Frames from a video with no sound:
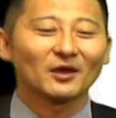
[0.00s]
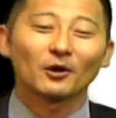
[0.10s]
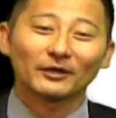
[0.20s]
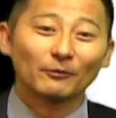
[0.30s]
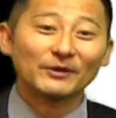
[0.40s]

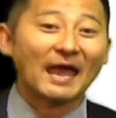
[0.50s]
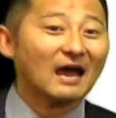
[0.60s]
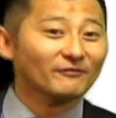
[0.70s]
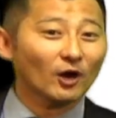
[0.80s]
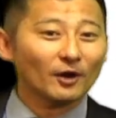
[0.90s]
Okay, we
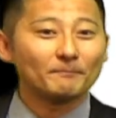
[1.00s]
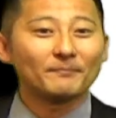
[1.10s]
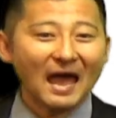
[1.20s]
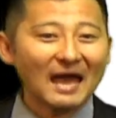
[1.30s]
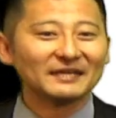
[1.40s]
have our
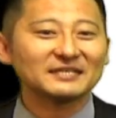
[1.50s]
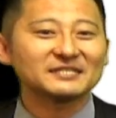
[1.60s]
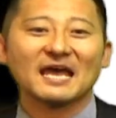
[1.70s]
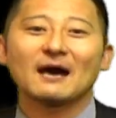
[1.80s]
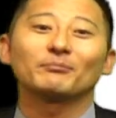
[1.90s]
bad
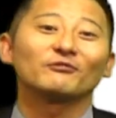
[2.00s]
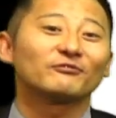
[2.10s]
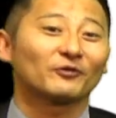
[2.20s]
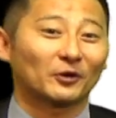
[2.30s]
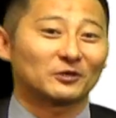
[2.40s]
example
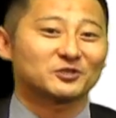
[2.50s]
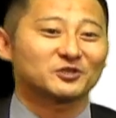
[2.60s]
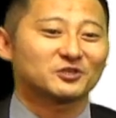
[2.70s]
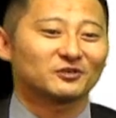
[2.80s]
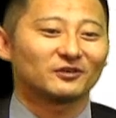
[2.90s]

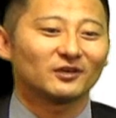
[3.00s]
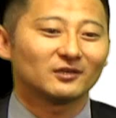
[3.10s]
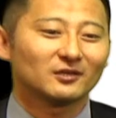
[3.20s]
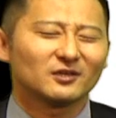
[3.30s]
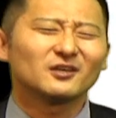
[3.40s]
first.
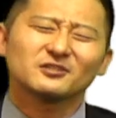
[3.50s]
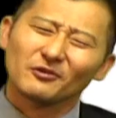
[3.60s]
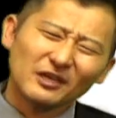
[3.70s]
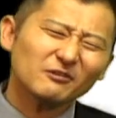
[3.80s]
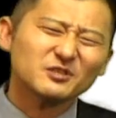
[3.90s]
So
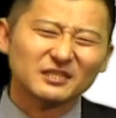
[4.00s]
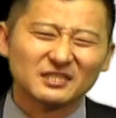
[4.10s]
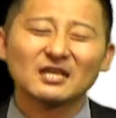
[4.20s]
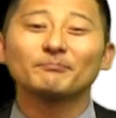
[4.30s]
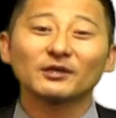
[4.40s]
here's a
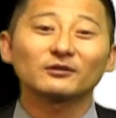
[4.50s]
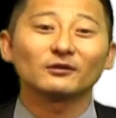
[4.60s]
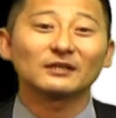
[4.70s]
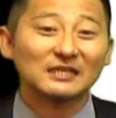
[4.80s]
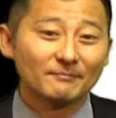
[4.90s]

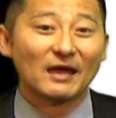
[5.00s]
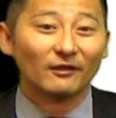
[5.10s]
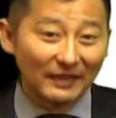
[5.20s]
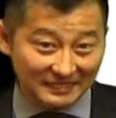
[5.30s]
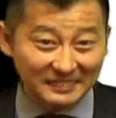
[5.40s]
typical email
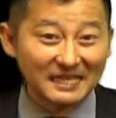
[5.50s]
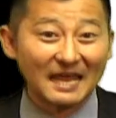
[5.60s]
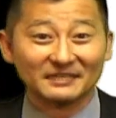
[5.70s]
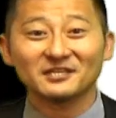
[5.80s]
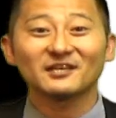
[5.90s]
that's
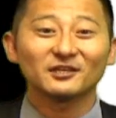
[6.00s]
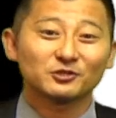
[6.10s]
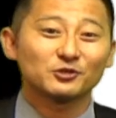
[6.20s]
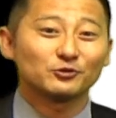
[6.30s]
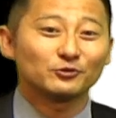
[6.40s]
sent
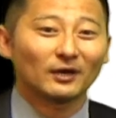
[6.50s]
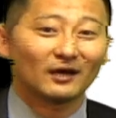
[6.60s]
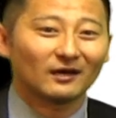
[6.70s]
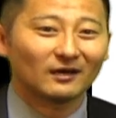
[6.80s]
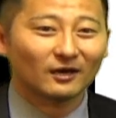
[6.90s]
to
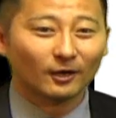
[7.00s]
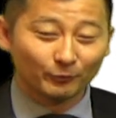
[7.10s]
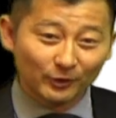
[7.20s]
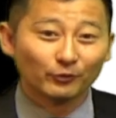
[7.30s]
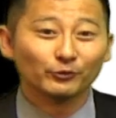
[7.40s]
a
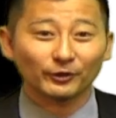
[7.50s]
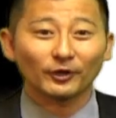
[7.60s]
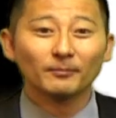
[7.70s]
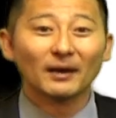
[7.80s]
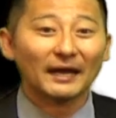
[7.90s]

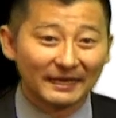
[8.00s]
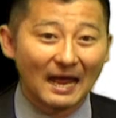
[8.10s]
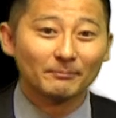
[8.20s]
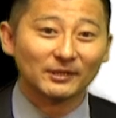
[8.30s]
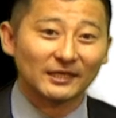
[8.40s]
recruiter by an
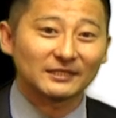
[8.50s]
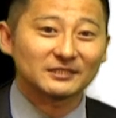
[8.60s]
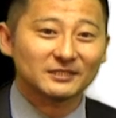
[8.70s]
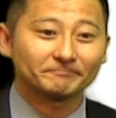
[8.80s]
applicant.